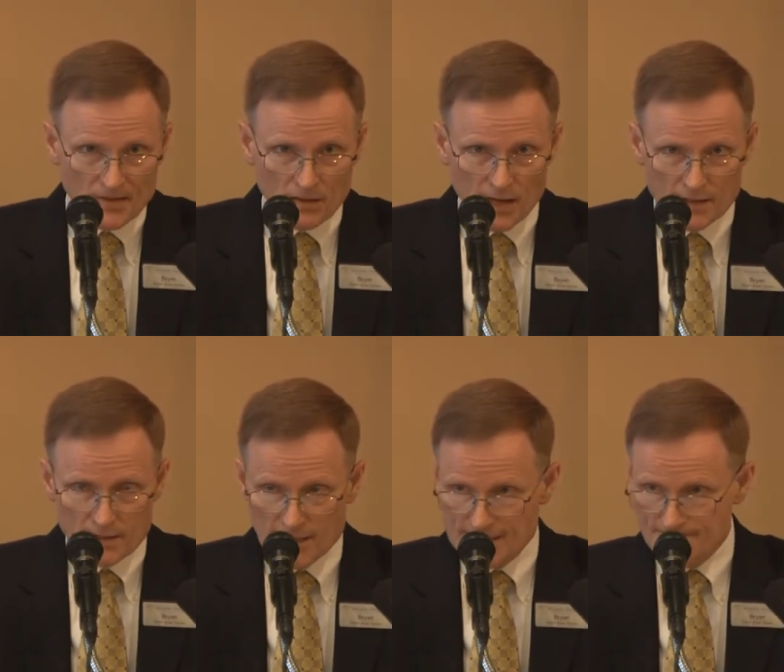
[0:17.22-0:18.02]
like
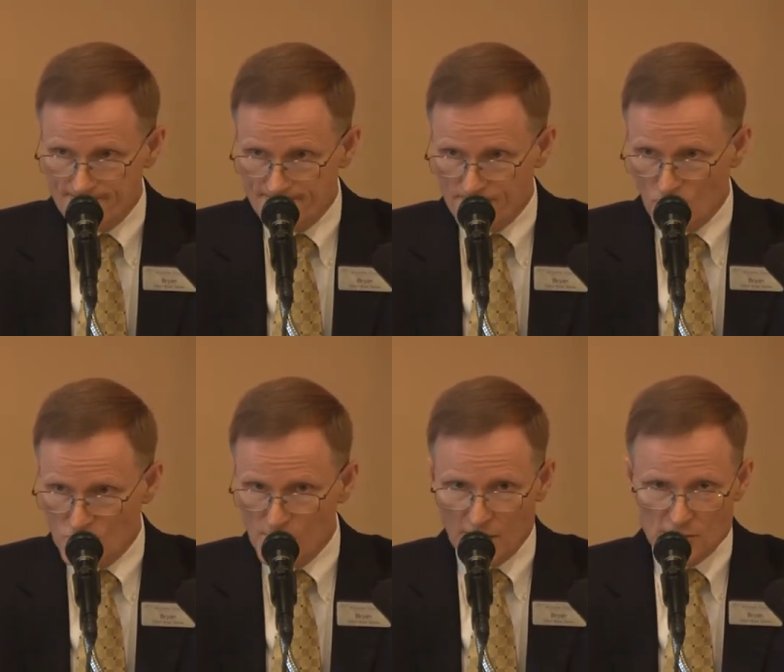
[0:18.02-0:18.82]

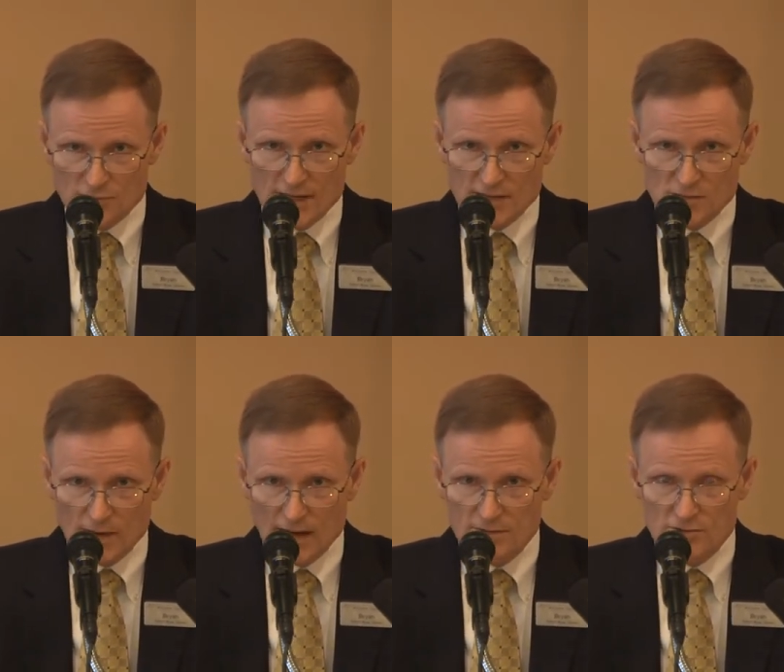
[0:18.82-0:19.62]
was being addressed
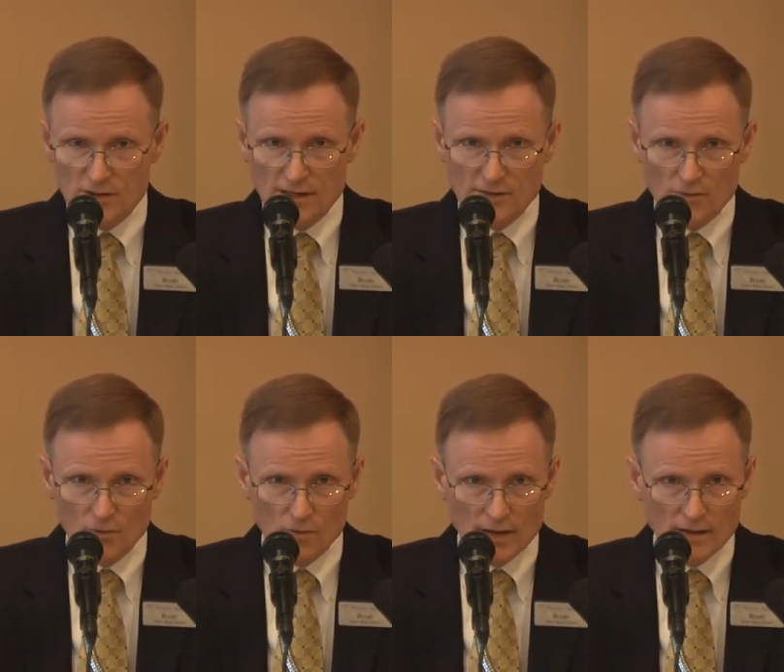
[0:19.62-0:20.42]
by Trey and
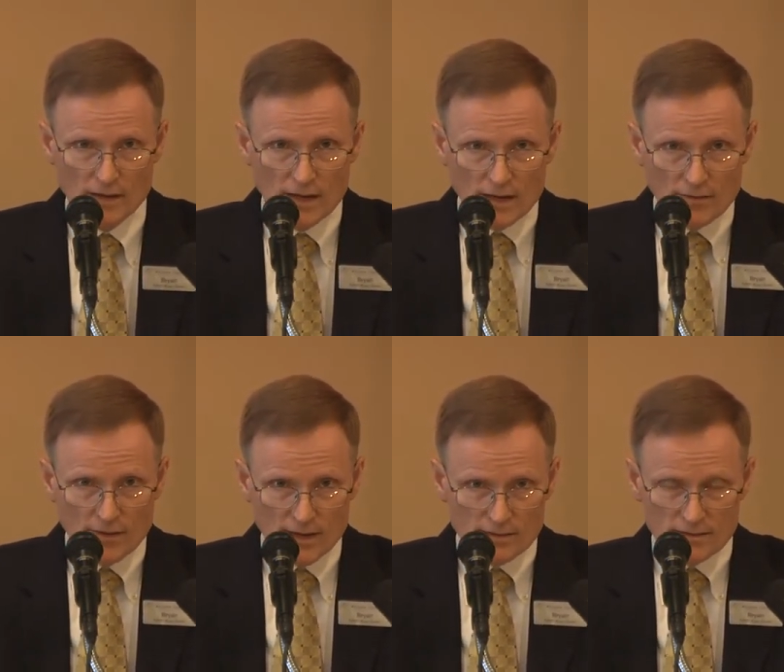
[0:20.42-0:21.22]
Roy,
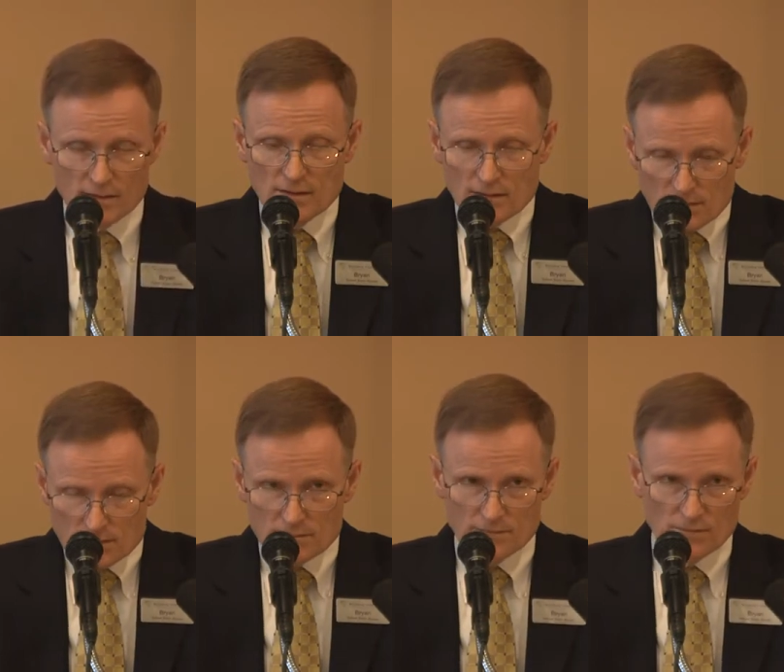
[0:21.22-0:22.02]
then
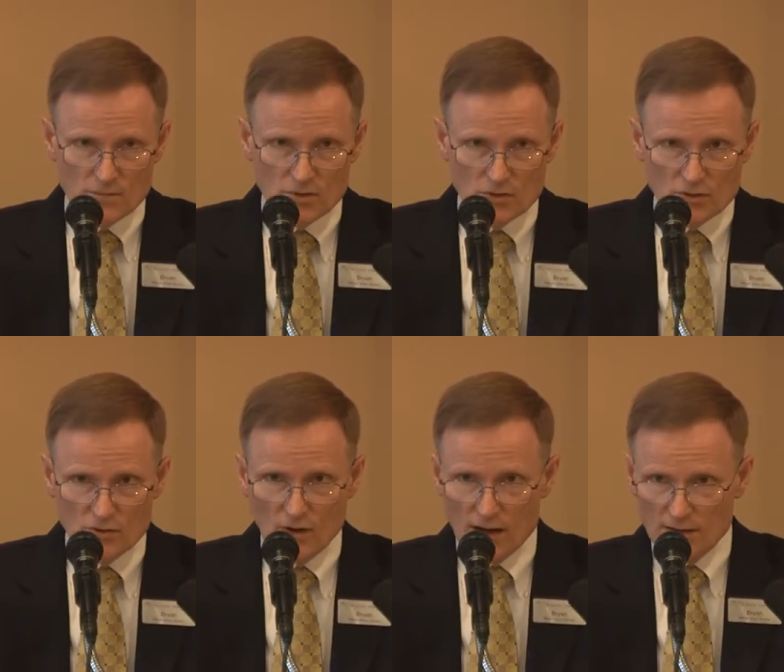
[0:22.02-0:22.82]

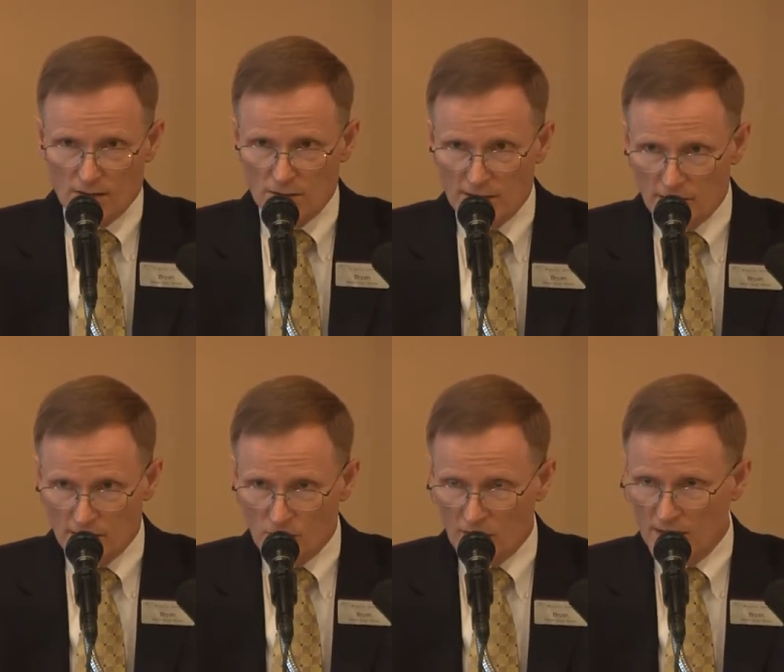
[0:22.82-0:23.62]
you
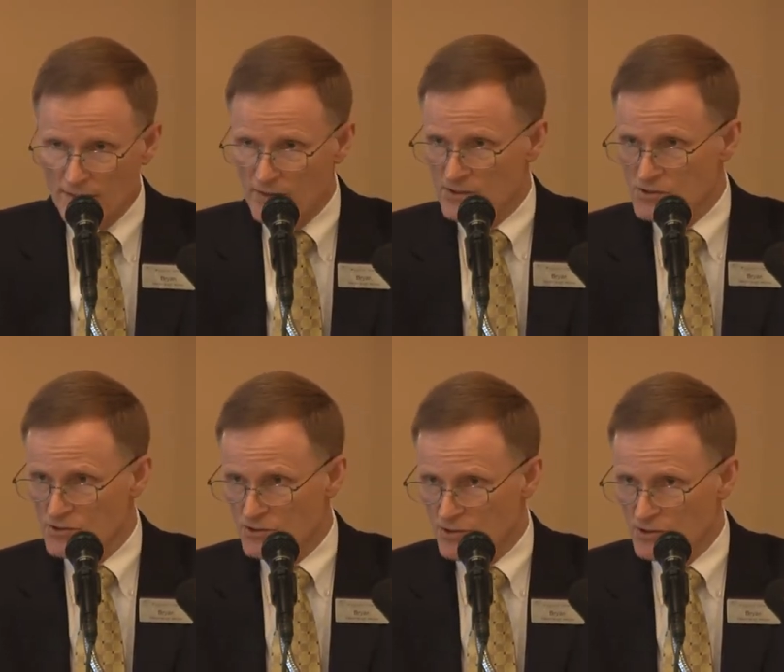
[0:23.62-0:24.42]
clearly want to give the
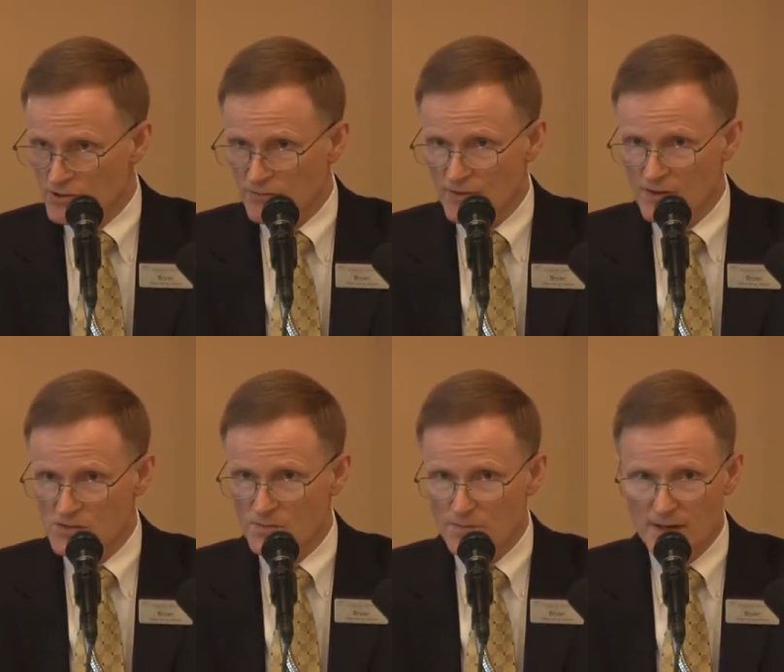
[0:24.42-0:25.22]
insured a good
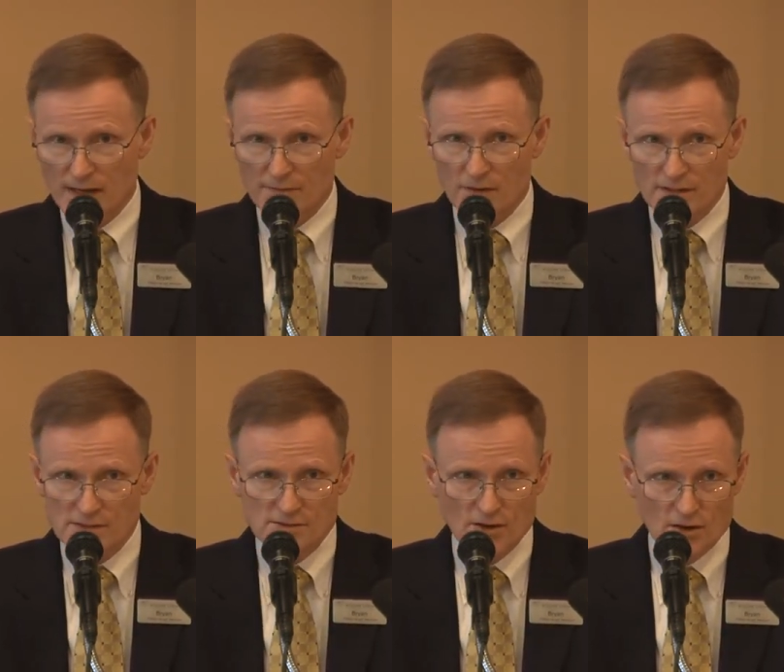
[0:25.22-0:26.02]
defense, but at the
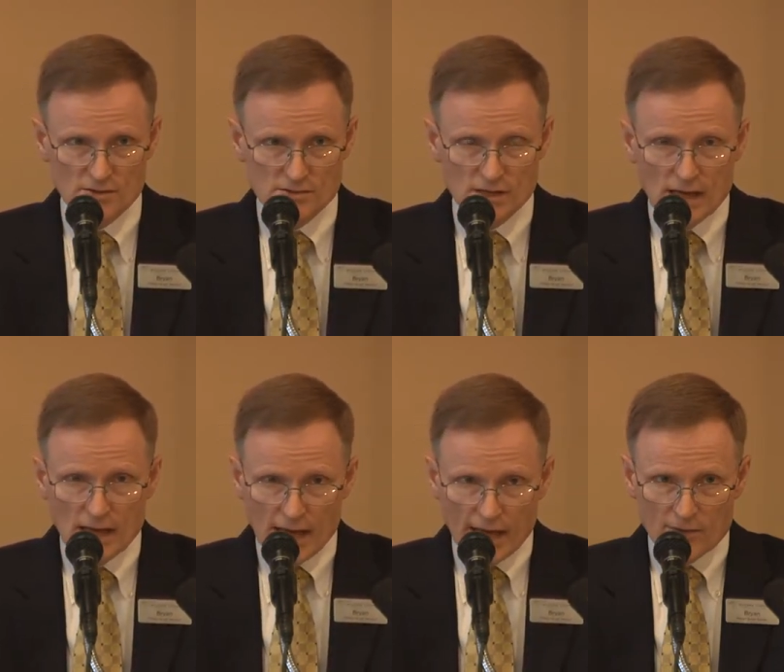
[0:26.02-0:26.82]
least cost.
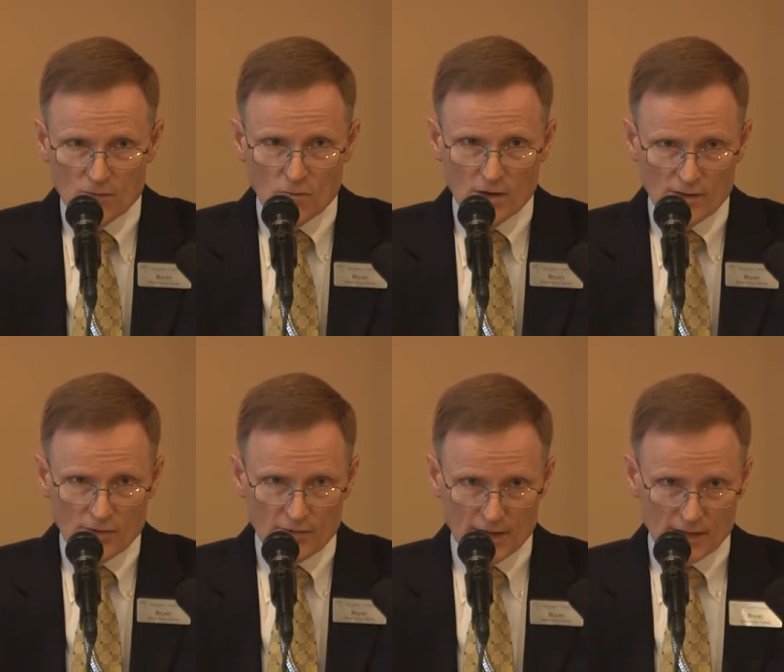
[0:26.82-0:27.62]
And one of the
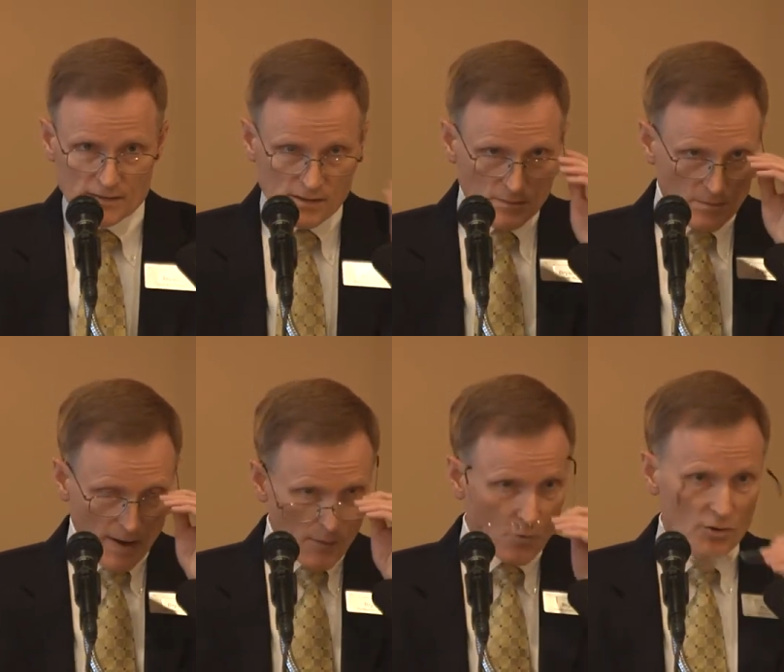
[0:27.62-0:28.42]
things,
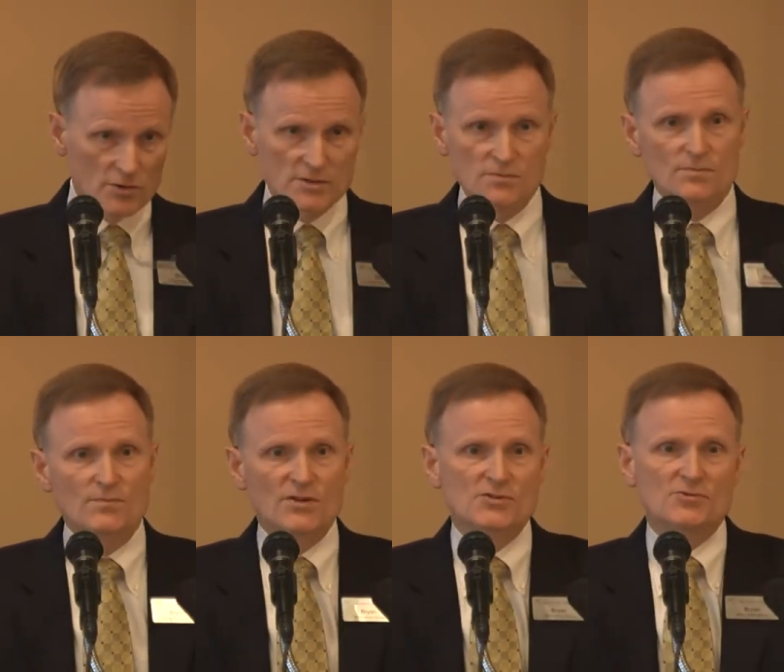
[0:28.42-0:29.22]
my world is
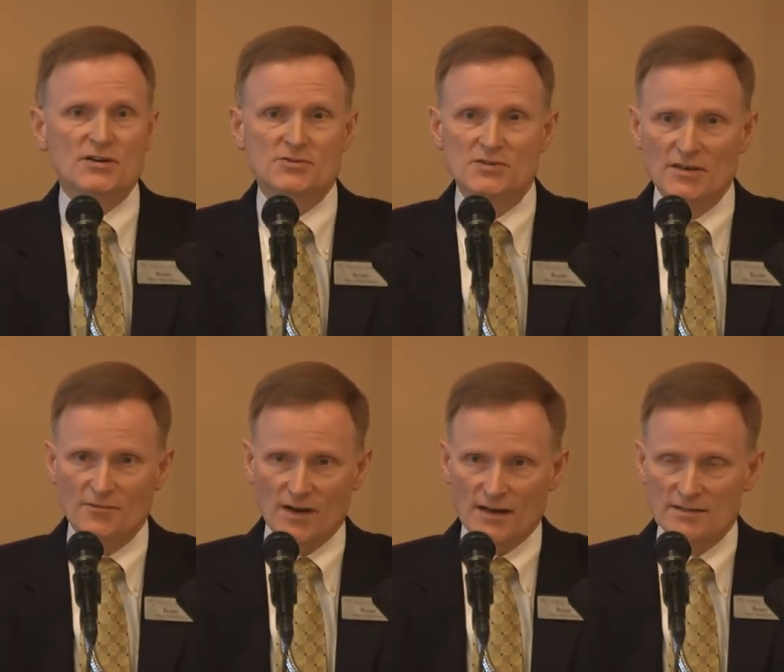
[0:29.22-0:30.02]
construction
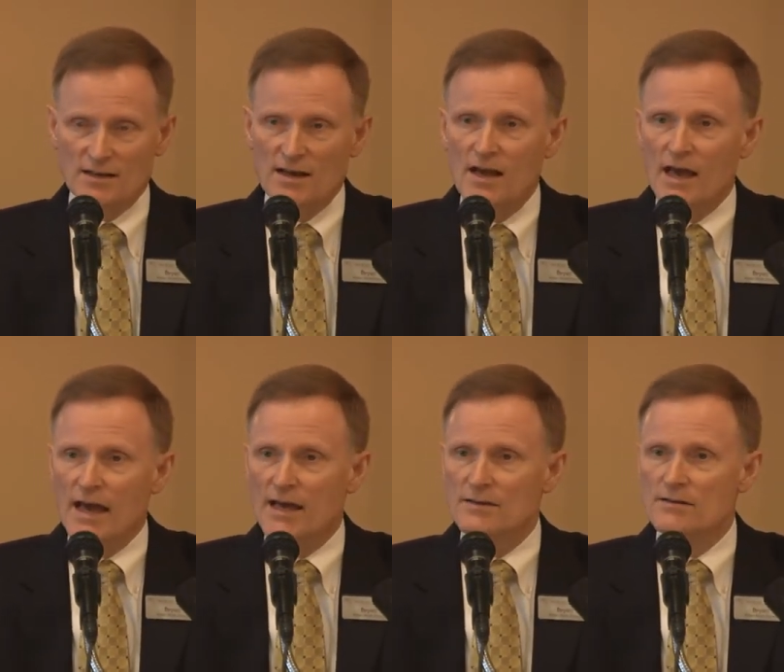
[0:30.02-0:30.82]
defect,
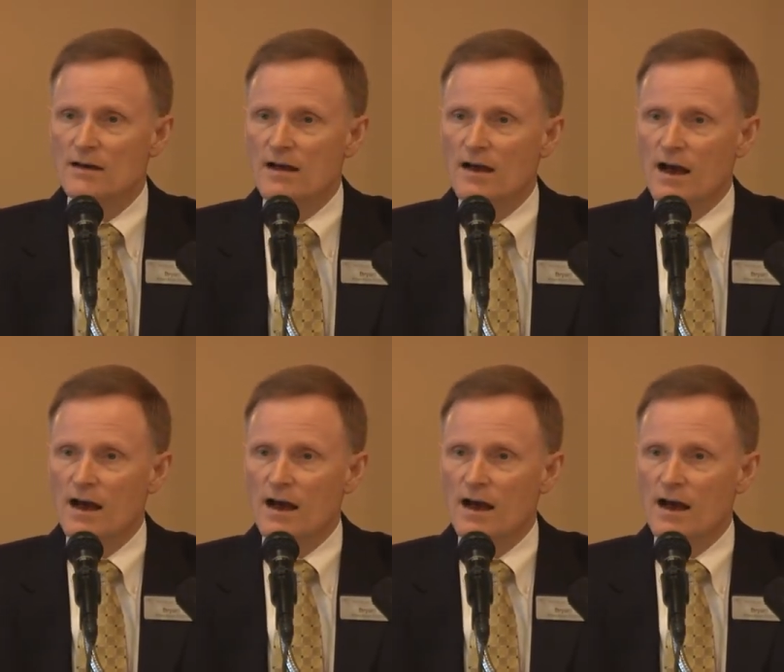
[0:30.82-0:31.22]
and